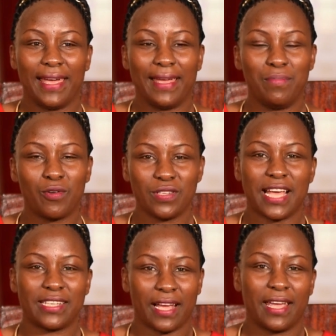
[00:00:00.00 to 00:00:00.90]
Because
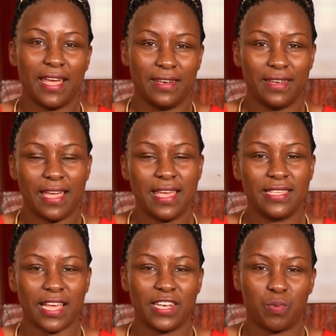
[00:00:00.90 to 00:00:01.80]
that, again,
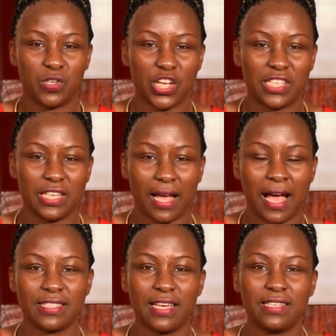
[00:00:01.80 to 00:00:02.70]
is a depreciating
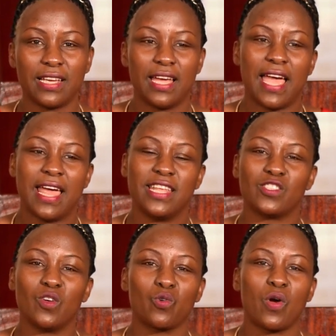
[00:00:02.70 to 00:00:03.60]
asset, and it's
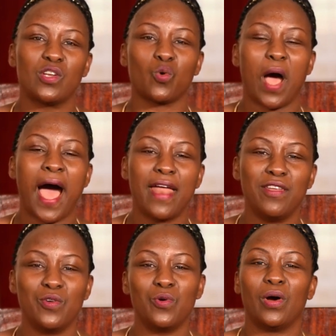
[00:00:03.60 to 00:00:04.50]
not going to earn
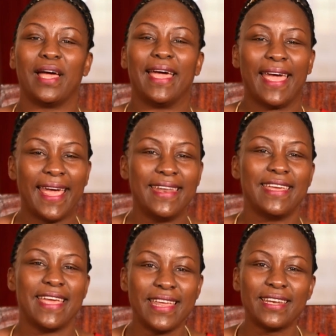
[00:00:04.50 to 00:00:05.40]
you any
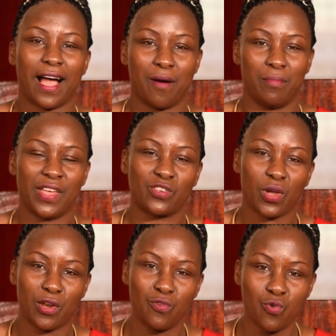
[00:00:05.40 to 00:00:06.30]
income that you
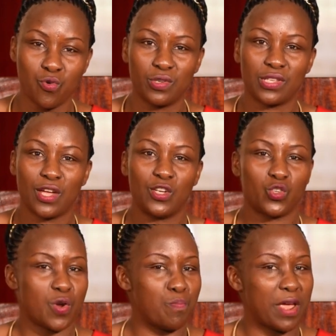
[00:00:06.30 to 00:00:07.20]
can use
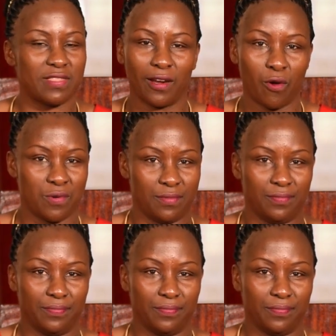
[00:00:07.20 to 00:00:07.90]
to repay the loan.